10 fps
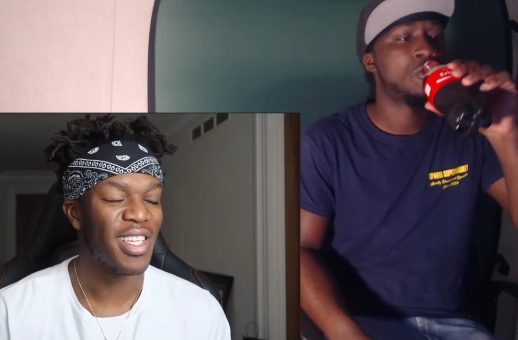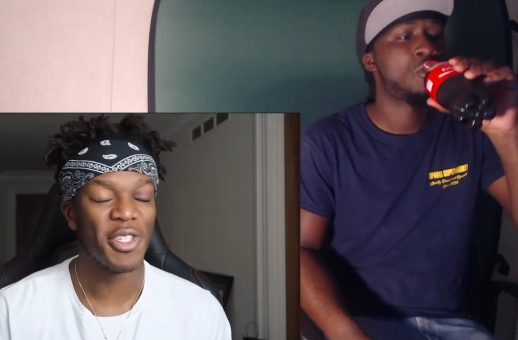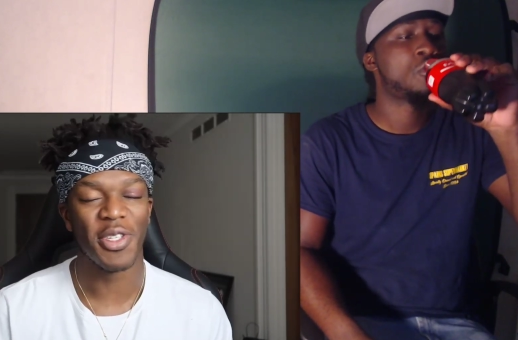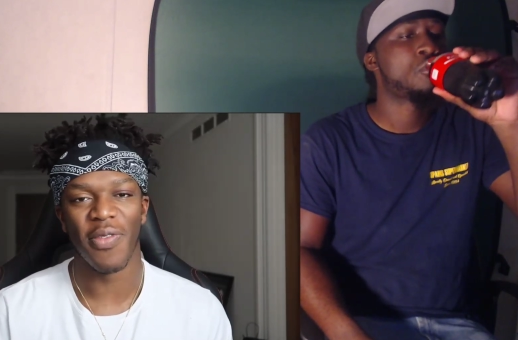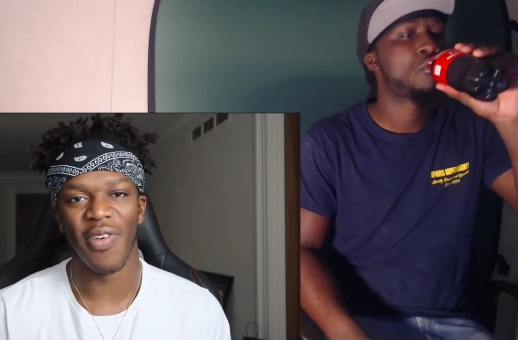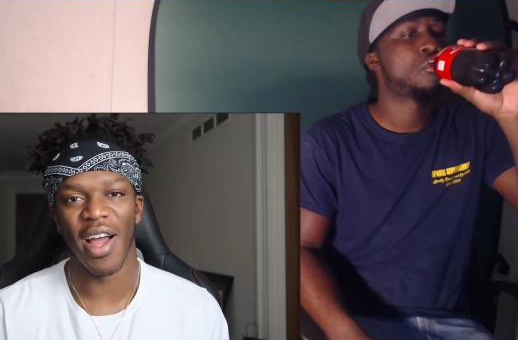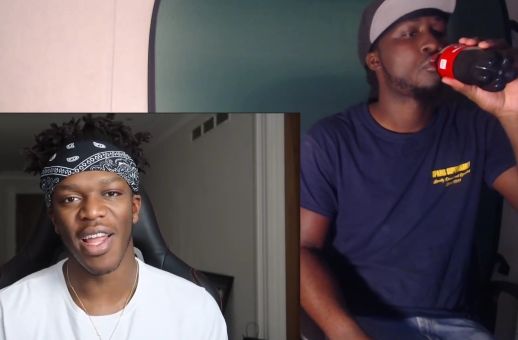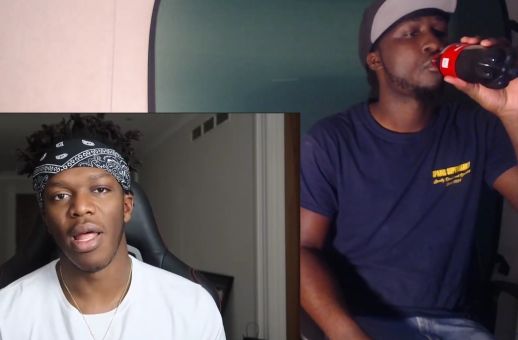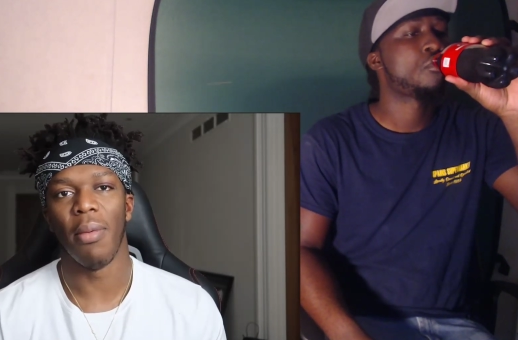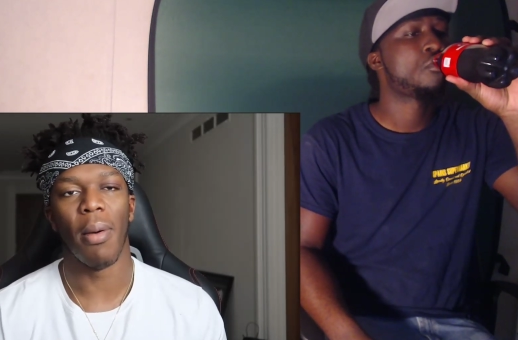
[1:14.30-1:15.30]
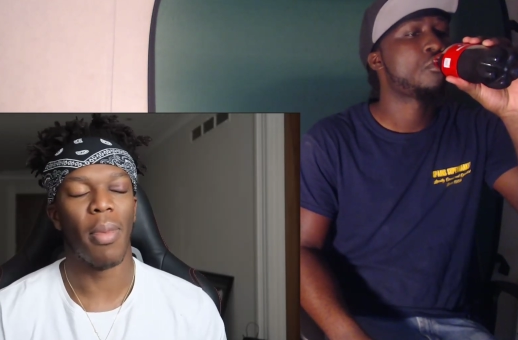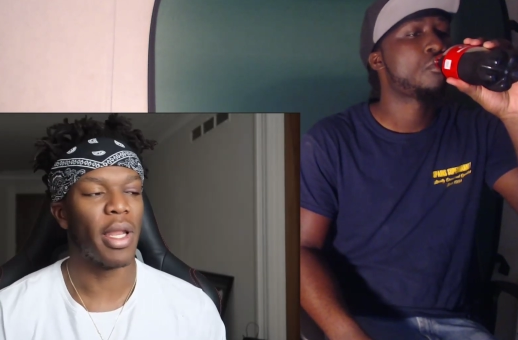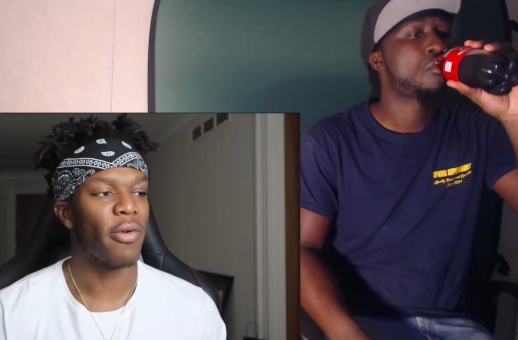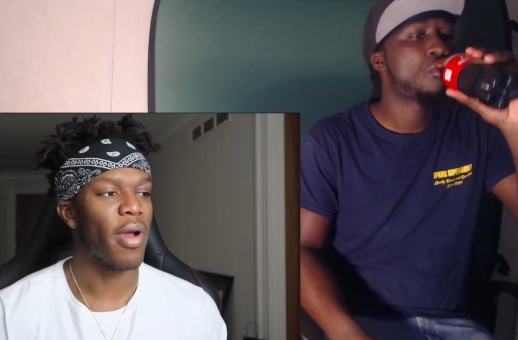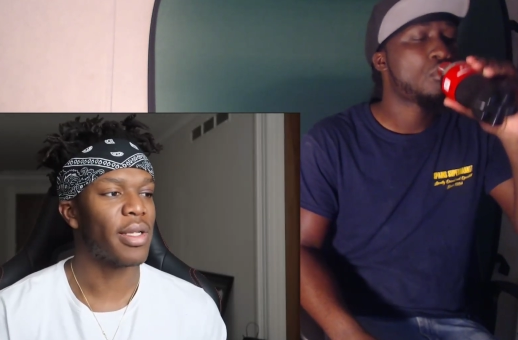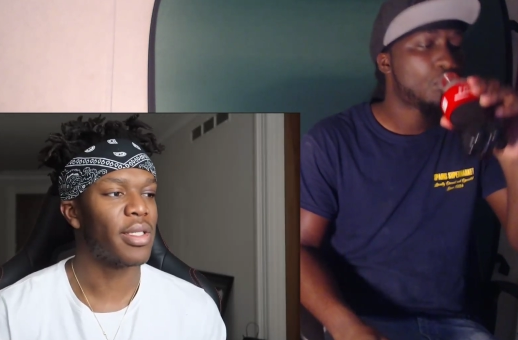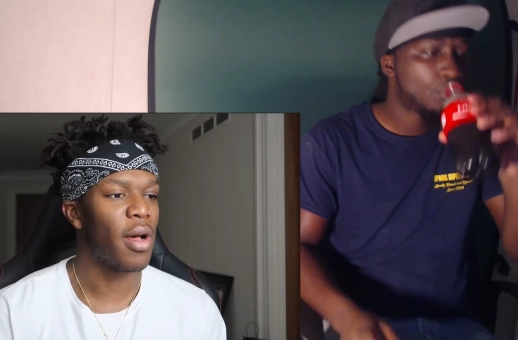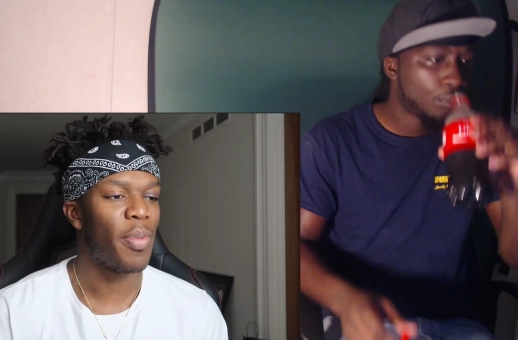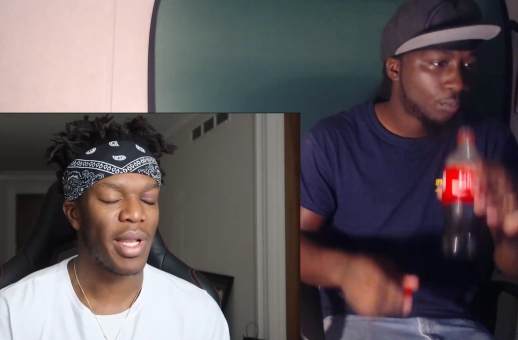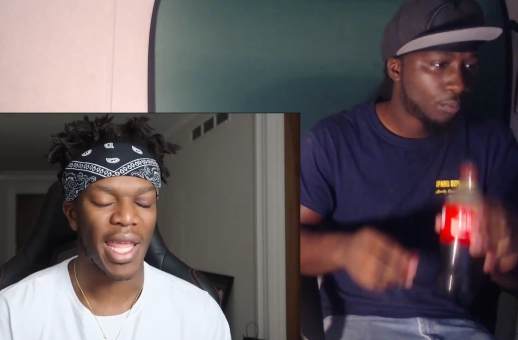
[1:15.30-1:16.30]
Speaker 1: since the fight. Now my body rest
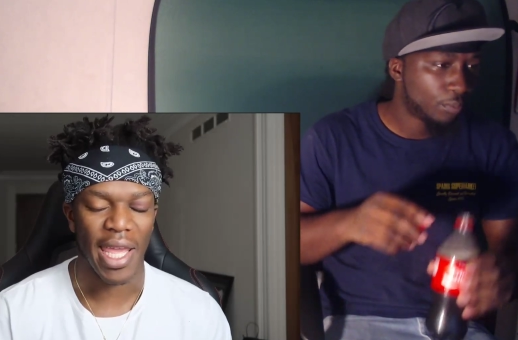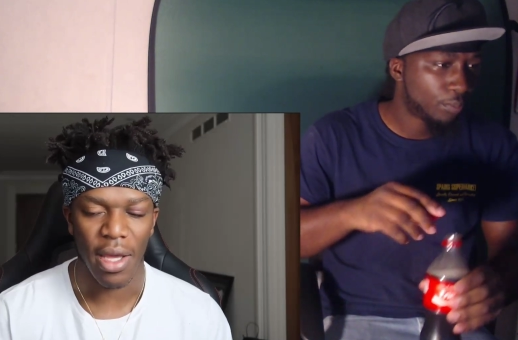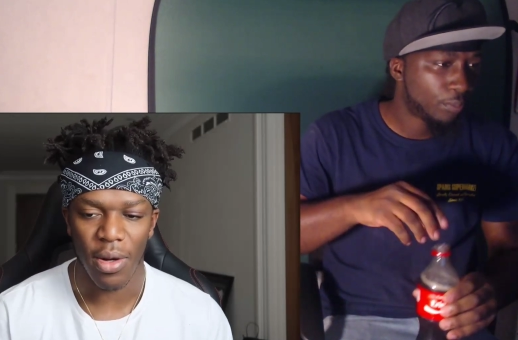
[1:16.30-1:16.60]
up and heal.